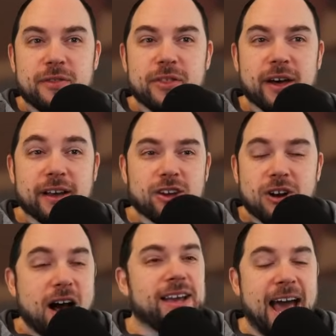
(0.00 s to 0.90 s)
you're
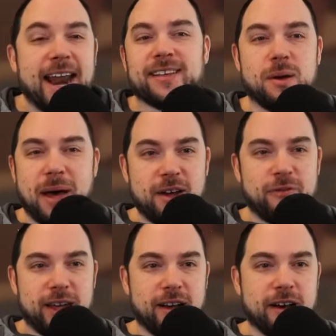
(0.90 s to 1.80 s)
not getting the
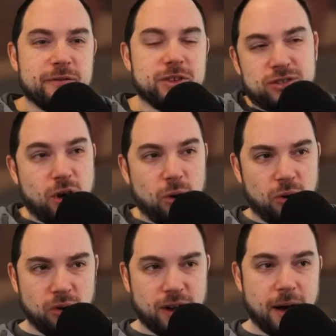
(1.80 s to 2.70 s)
benefit of the
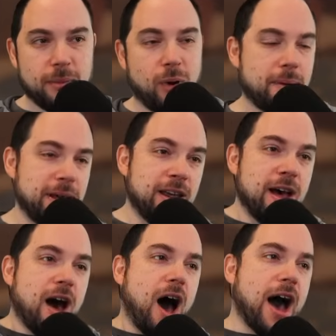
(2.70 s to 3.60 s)
Skogul combo. I mean,
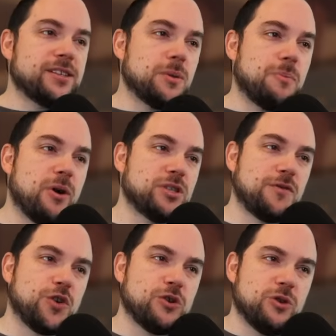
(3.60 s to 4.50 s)
I suppose
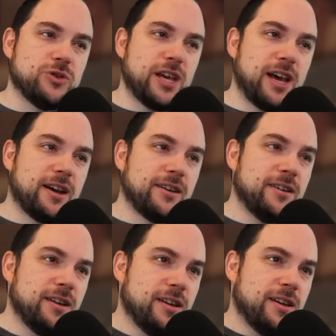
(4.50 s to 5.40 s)
if you're
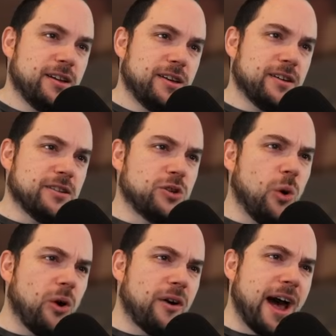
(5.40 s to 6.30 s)
using
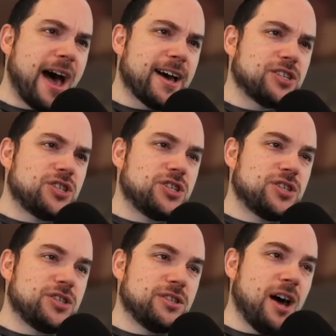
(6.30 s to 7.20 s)

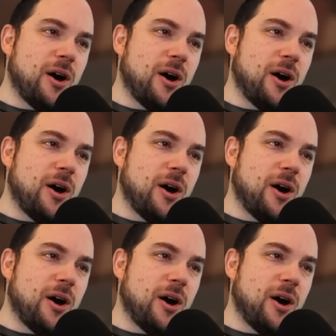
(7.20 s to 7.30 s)
Goresh,